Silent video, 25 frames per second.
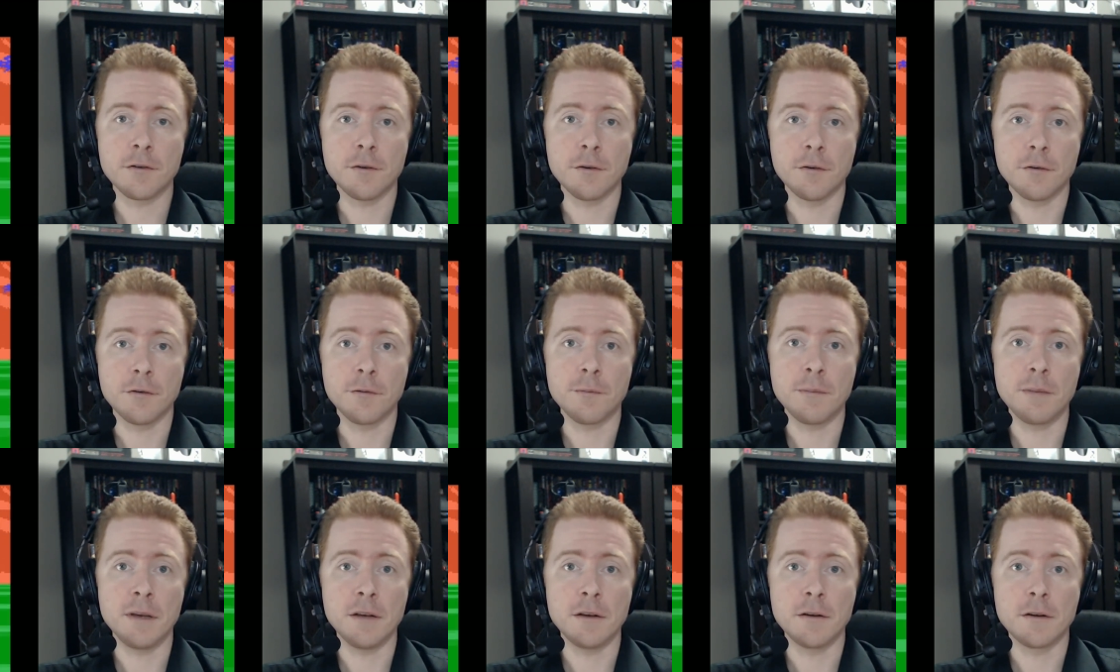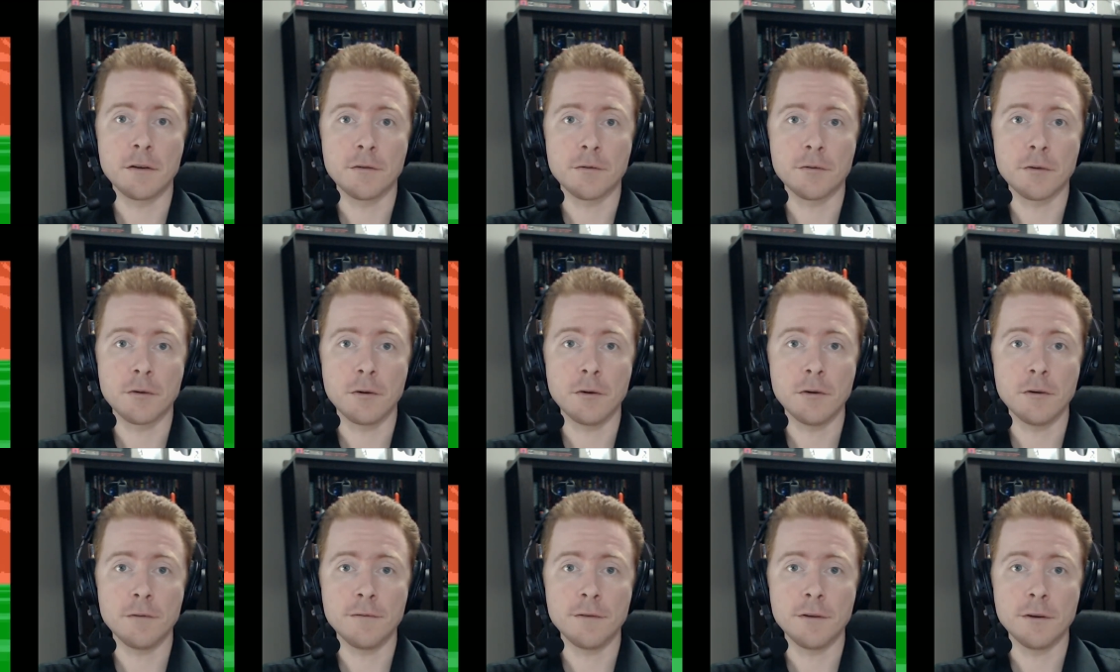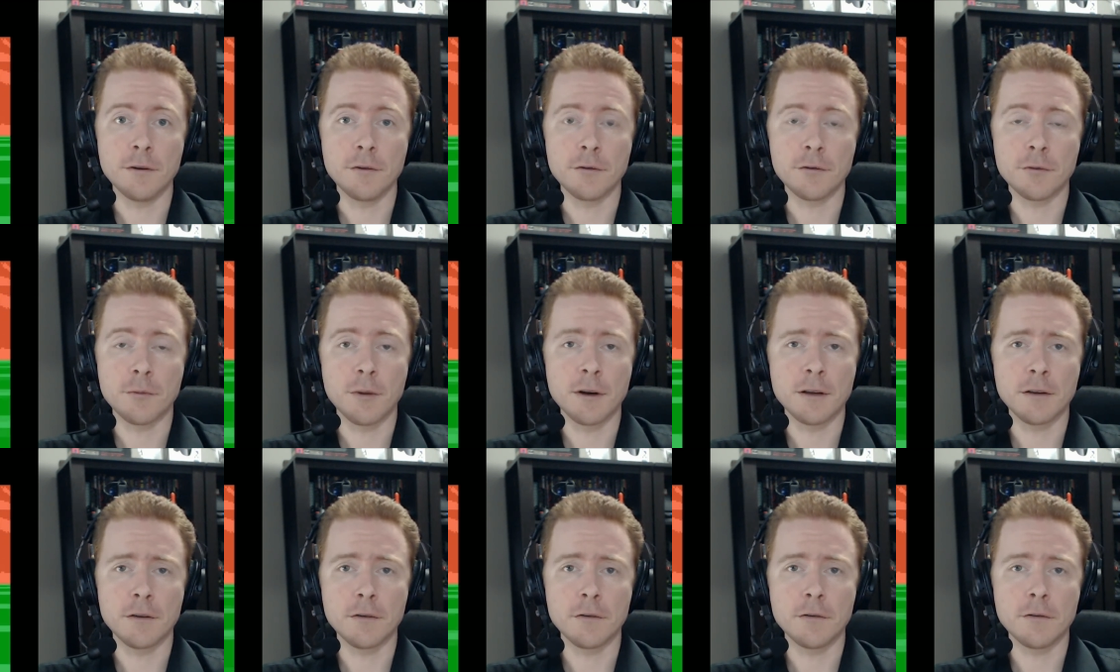whose speed control feels
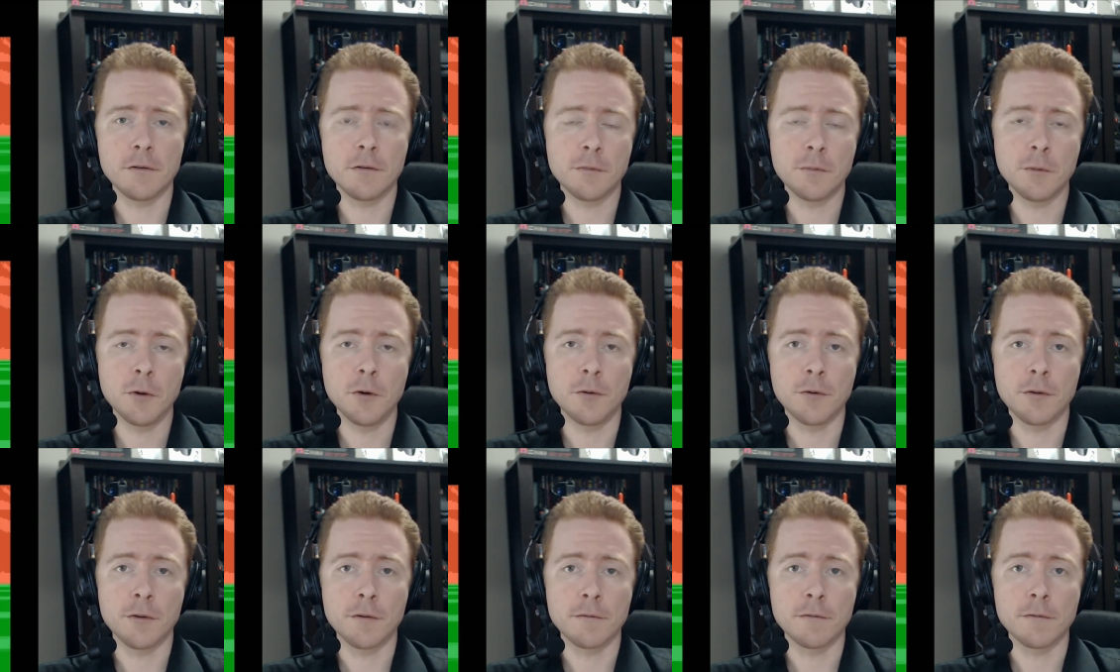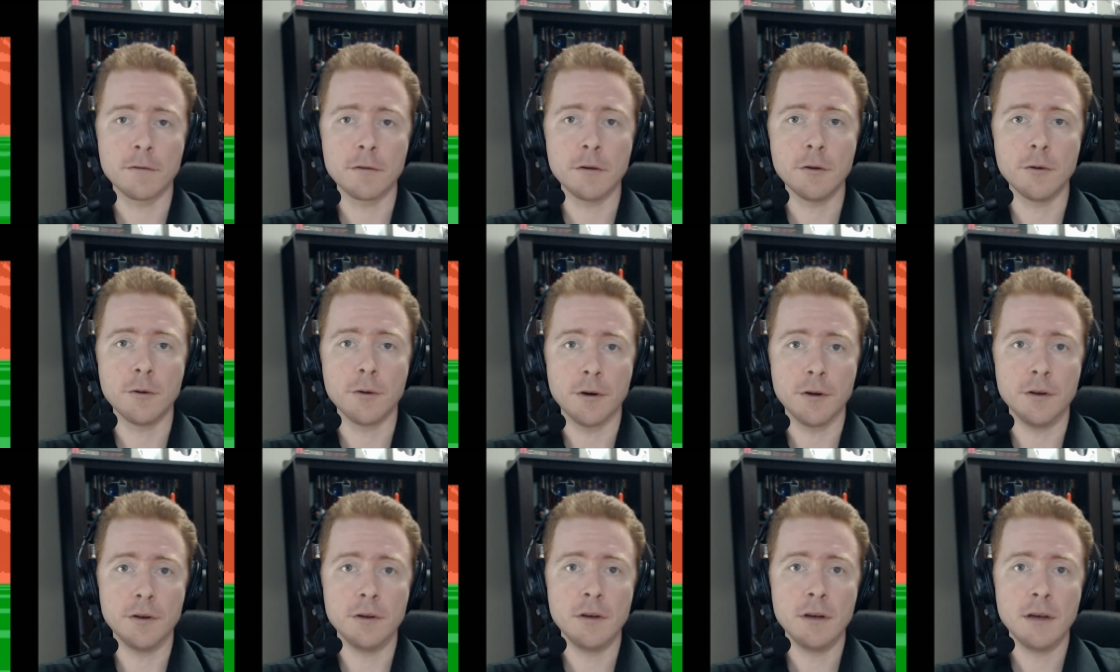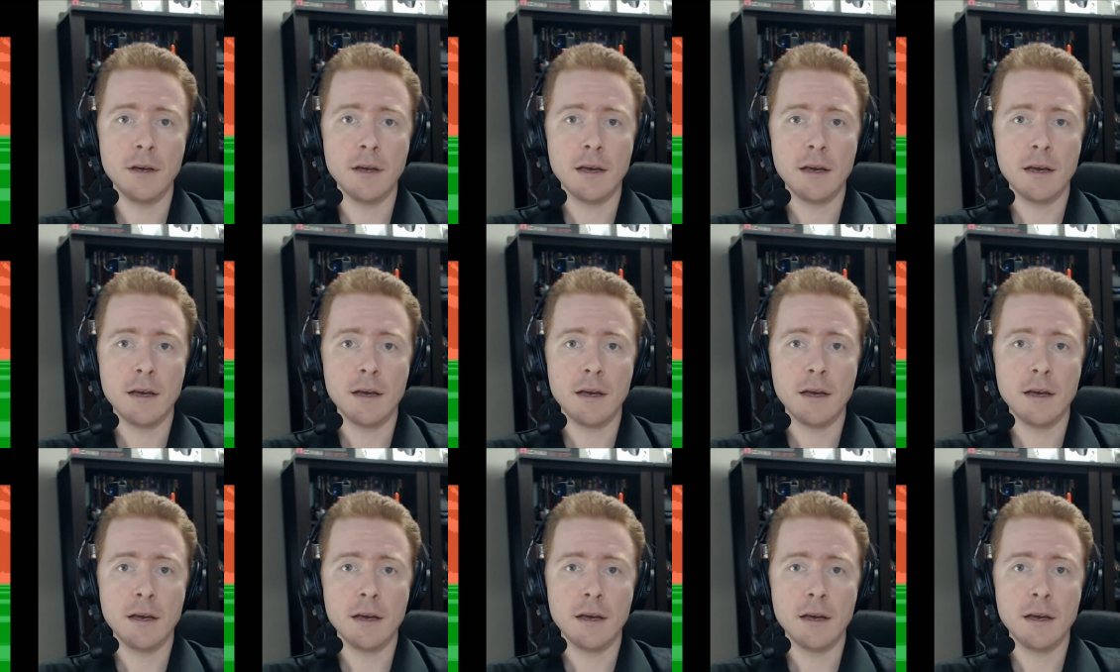quite smooth and fluid,